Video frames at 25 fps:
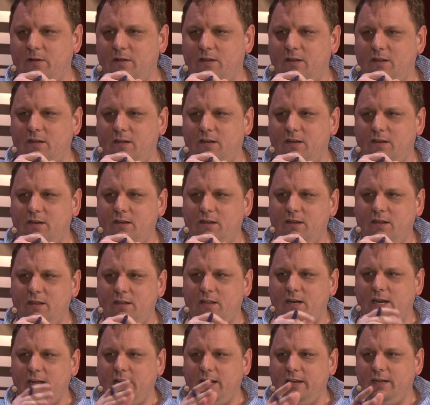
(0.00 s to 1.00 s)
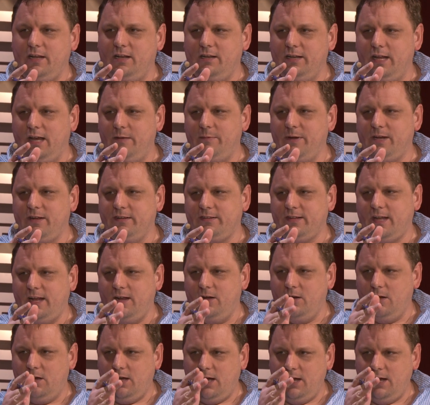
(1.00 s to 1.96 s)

And and then I got yelled at because I,